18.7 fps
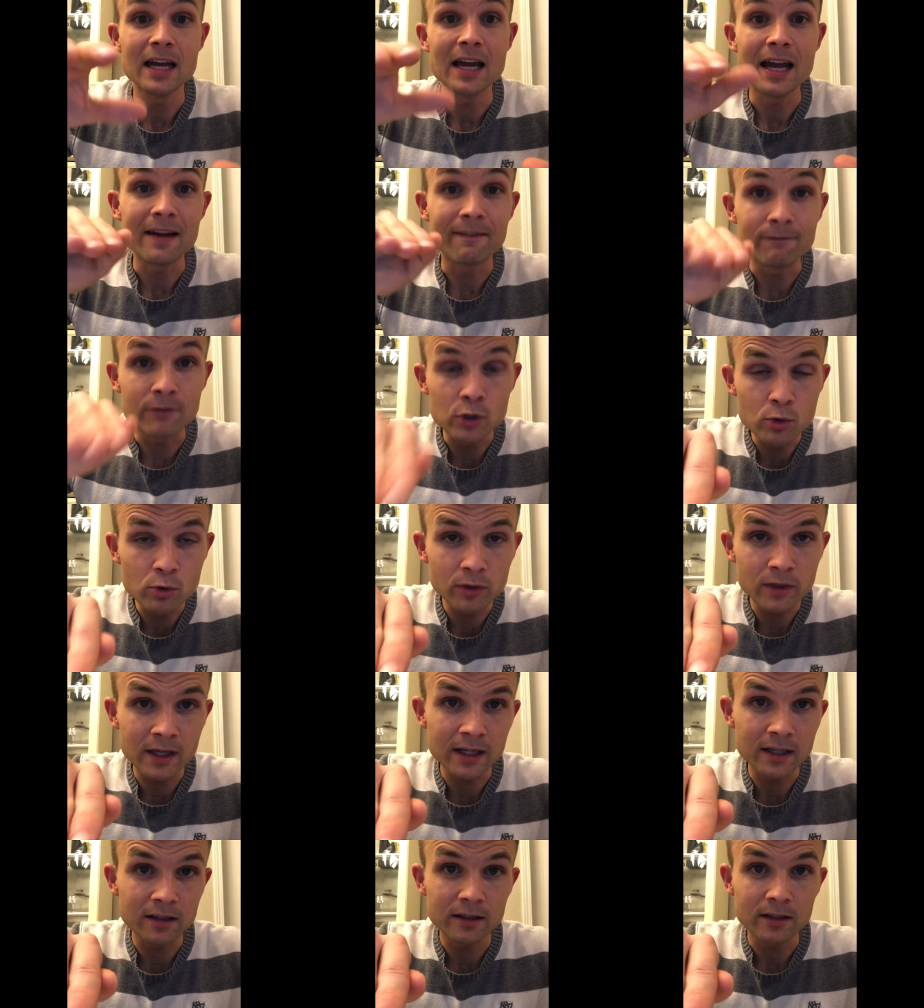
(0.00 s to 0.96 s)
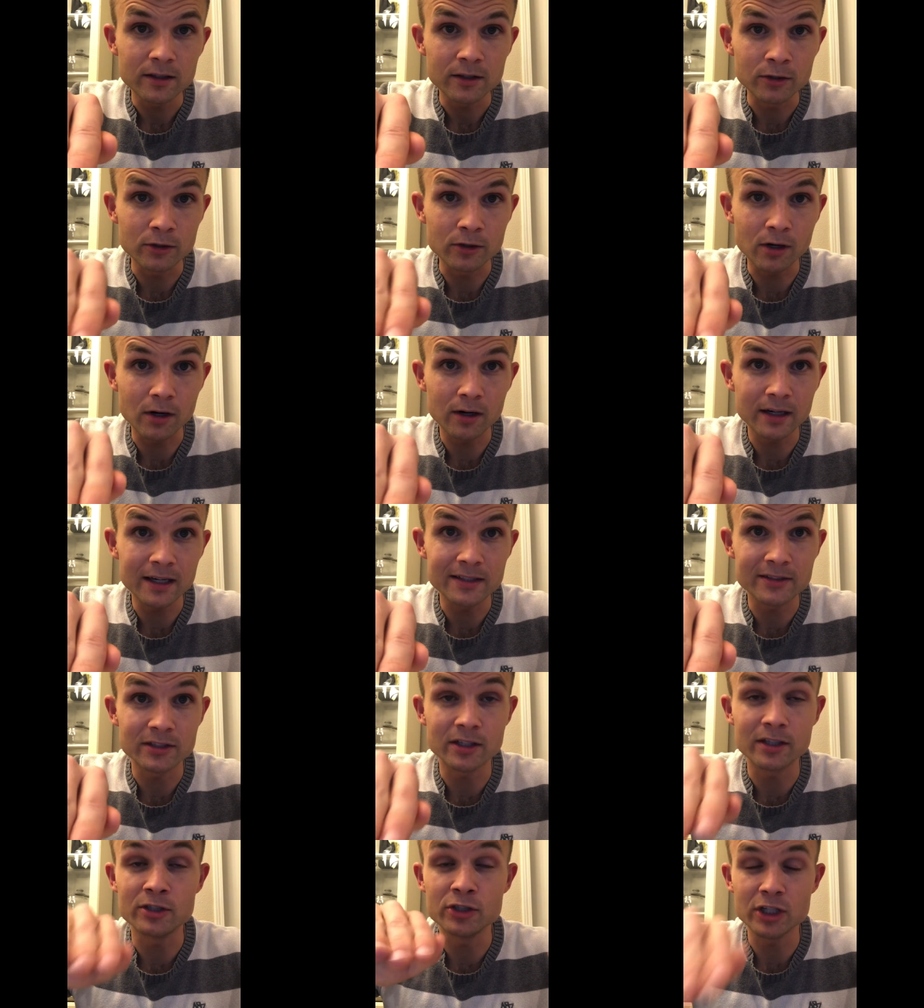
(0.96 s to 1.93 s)
If you think your dog has
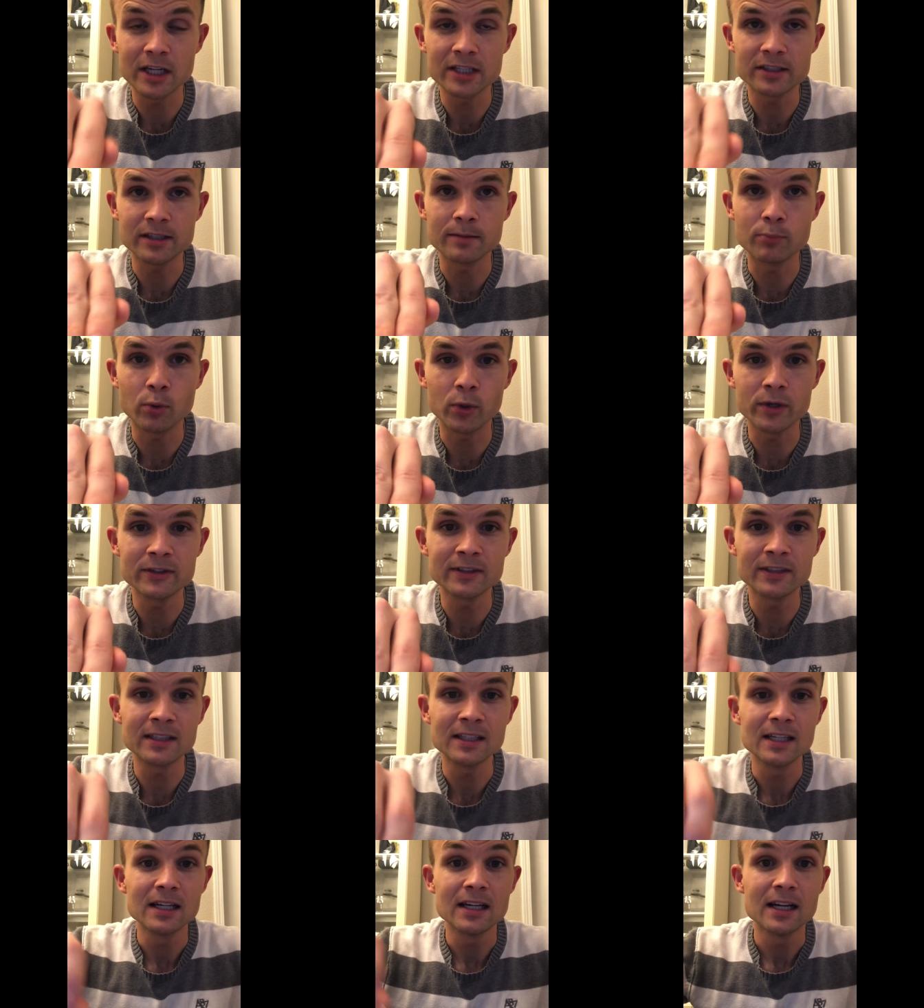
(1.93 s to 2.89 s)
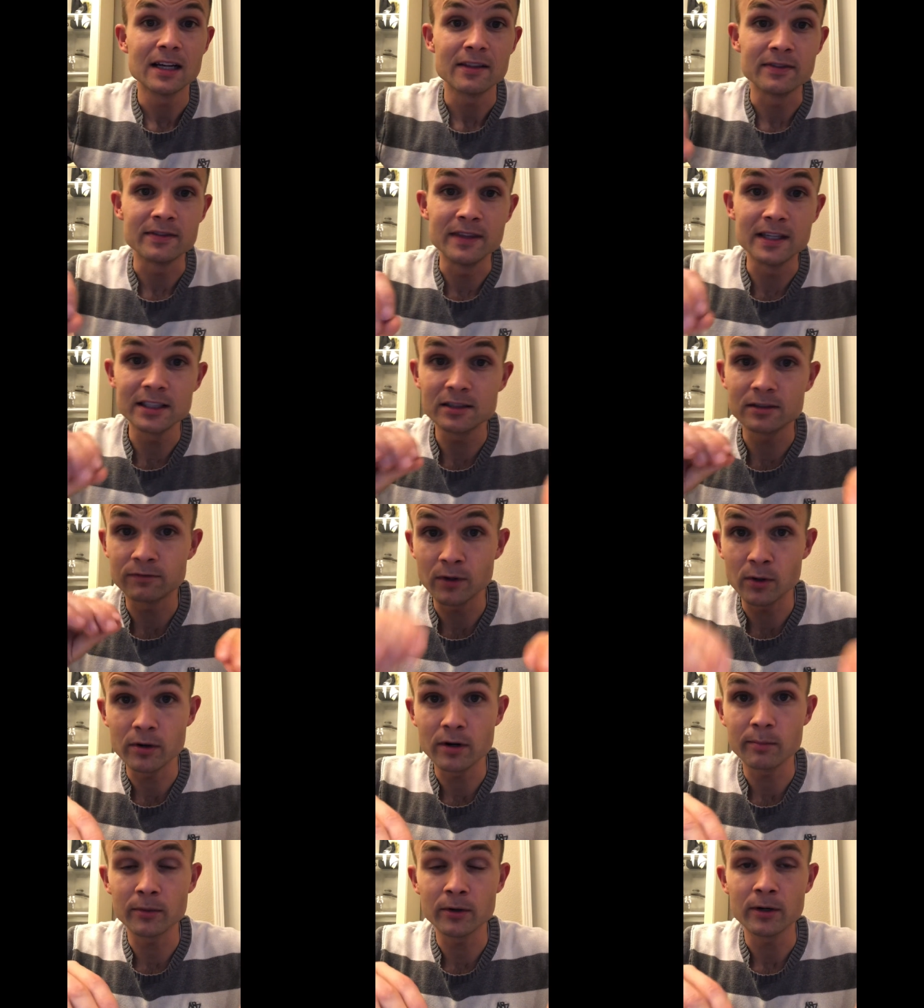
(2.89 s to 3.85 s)
ingested poison, this
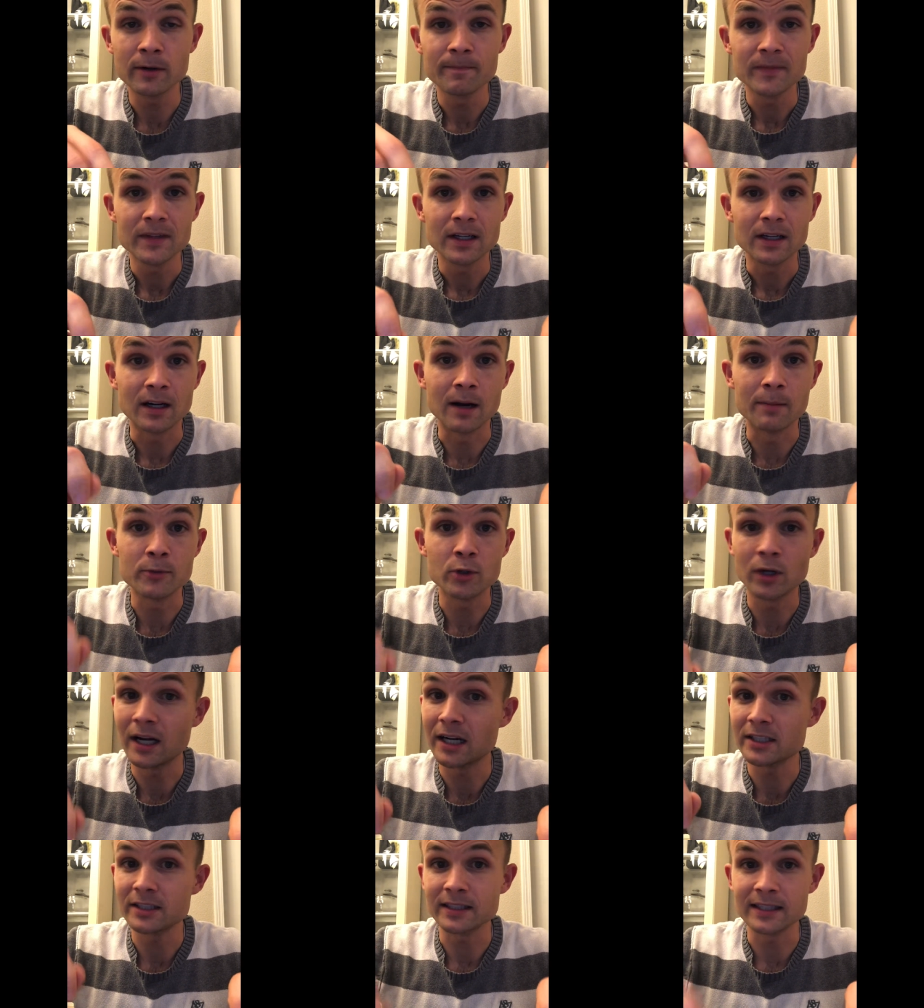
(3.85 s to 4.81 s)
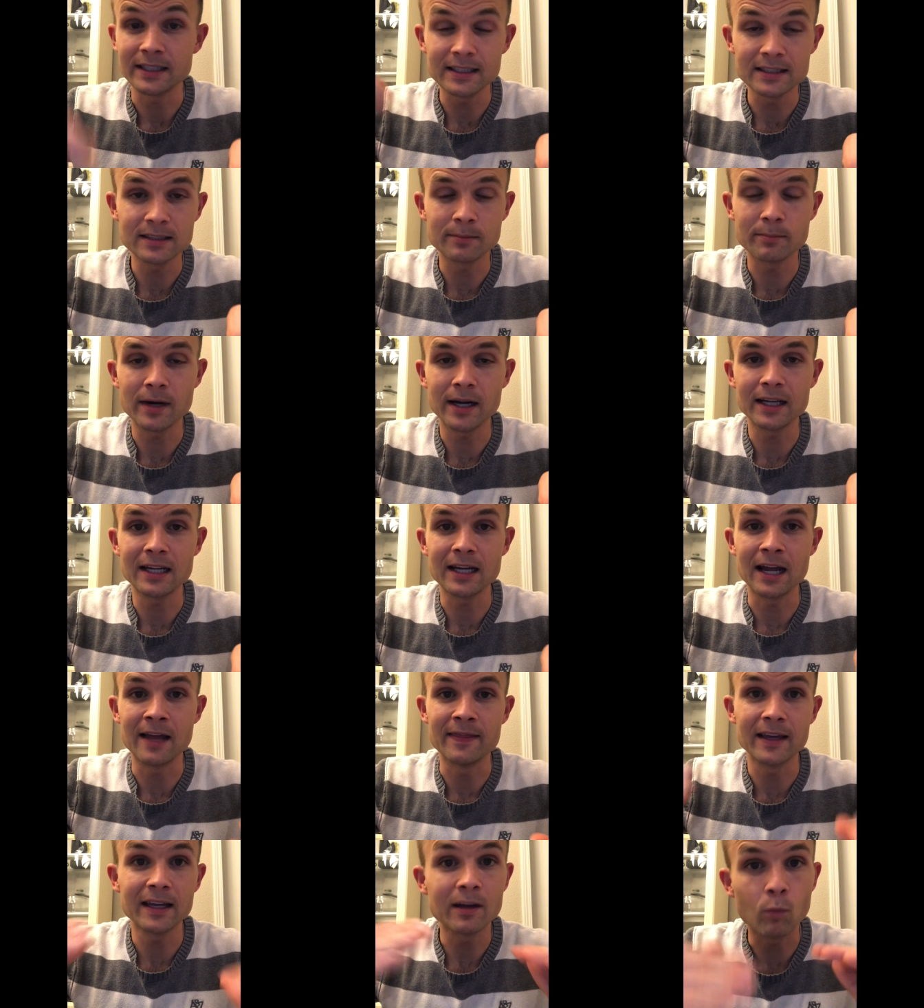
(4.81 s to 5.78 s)
phone number, um, you'll actually get somebody
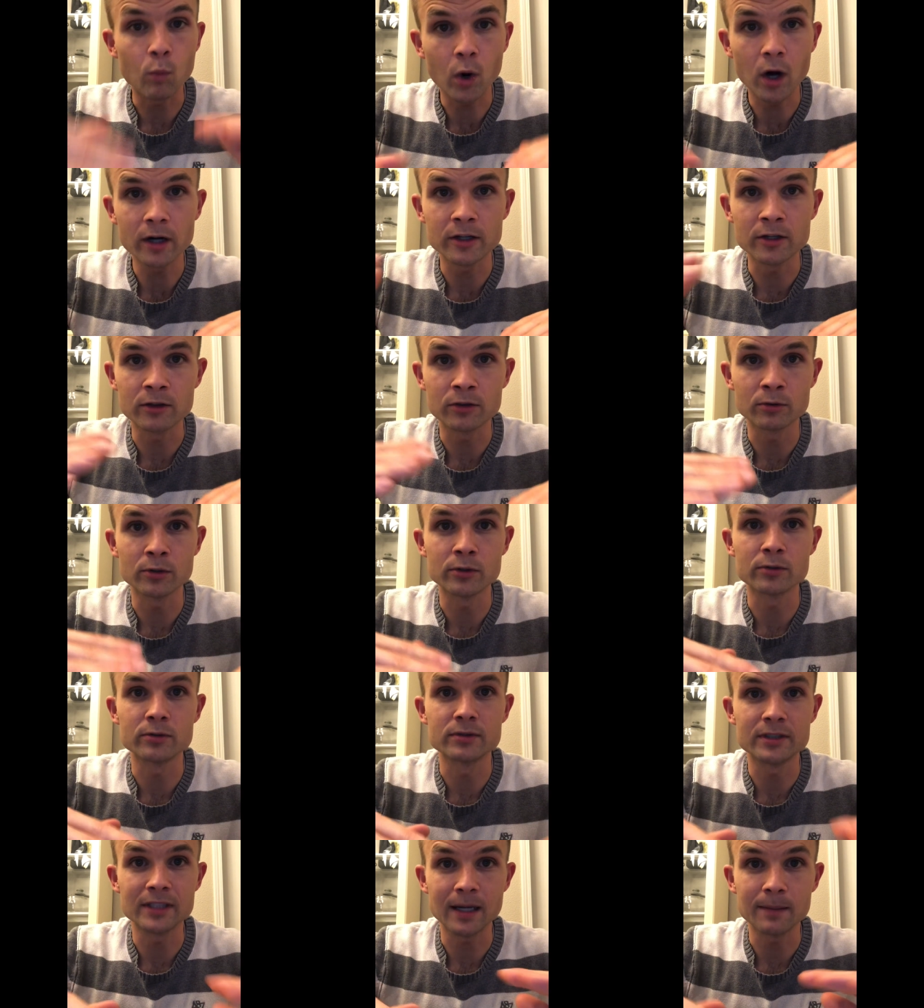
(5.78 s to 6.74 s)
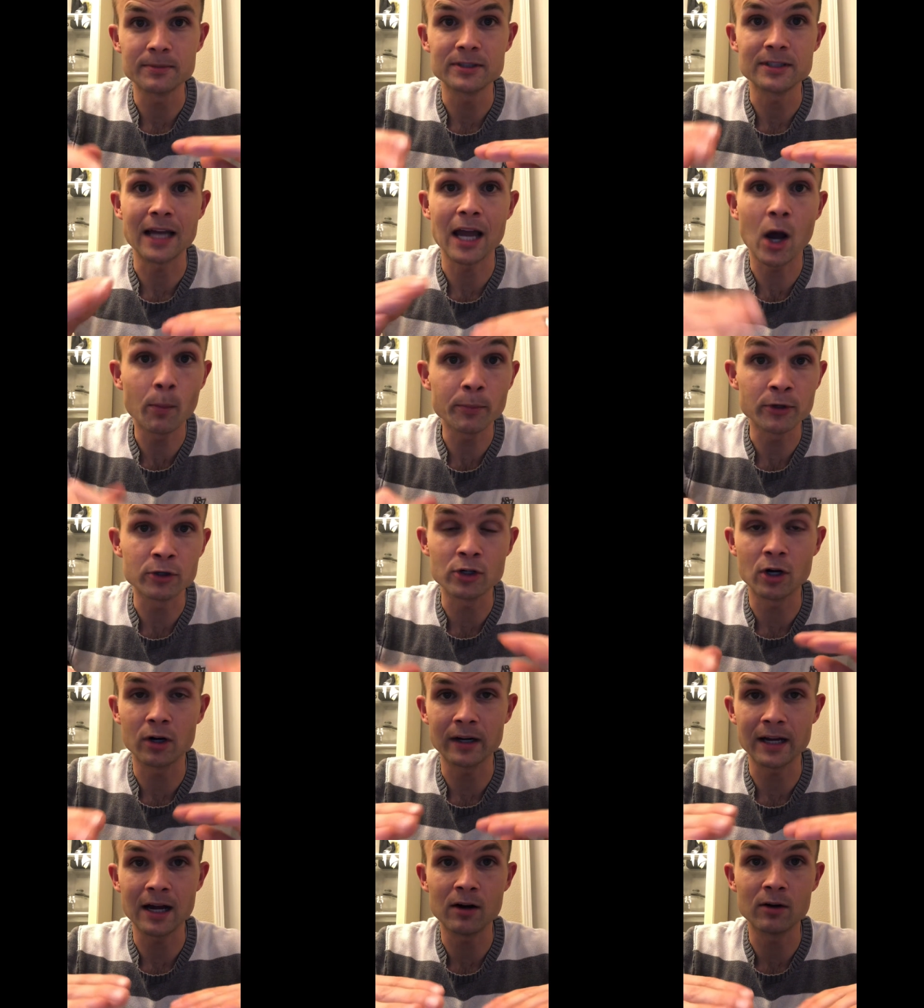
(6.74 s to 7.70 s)
and they can walk you through steps to help your
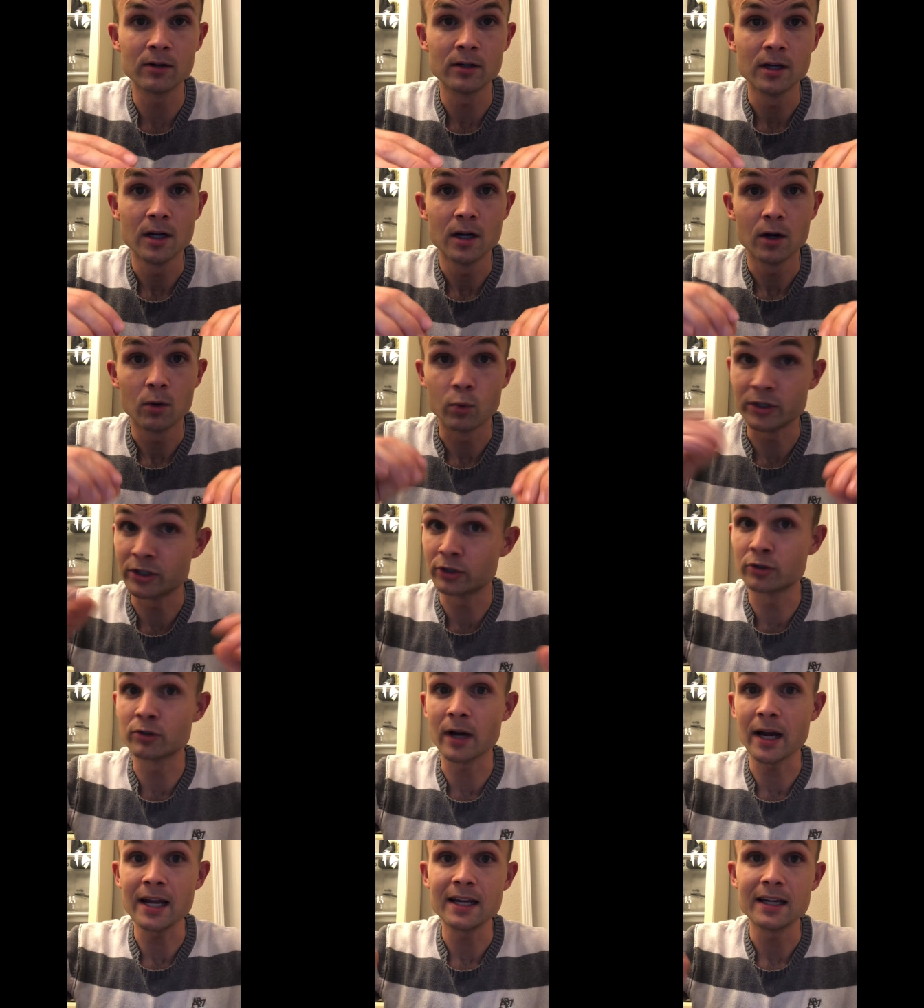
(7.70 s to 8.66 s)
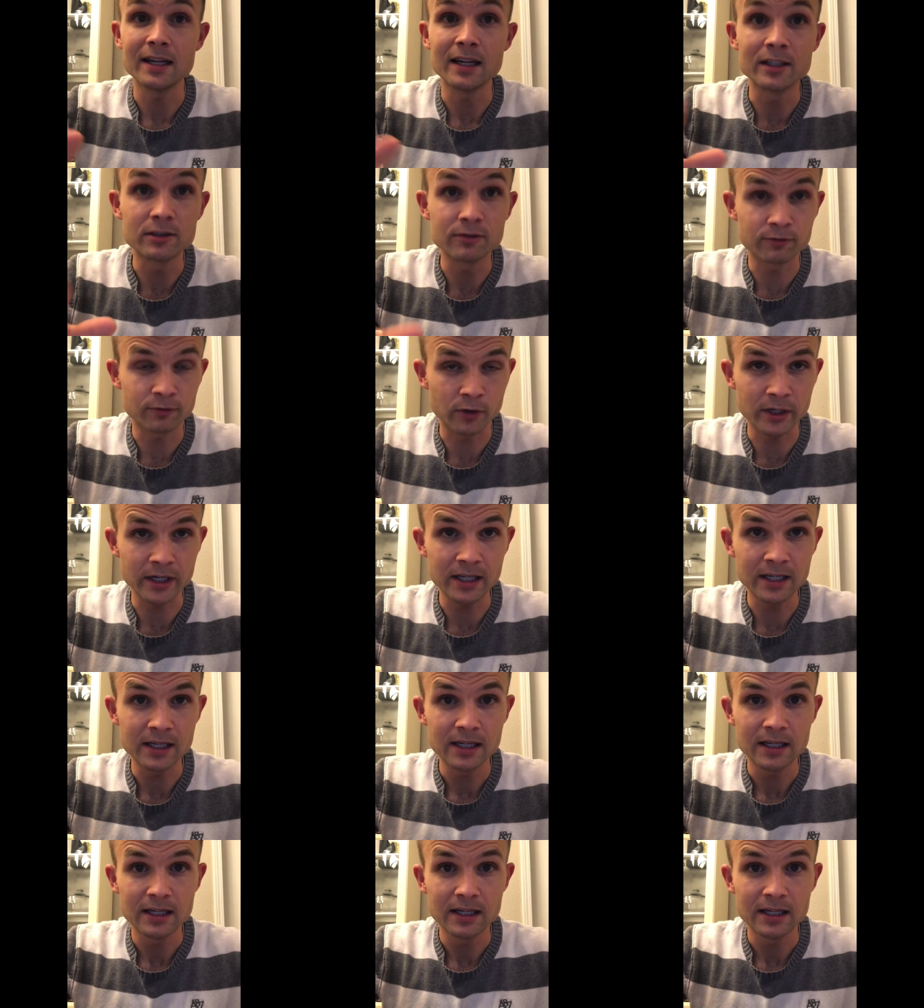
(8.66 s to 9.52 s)
dog out, which is great. It's free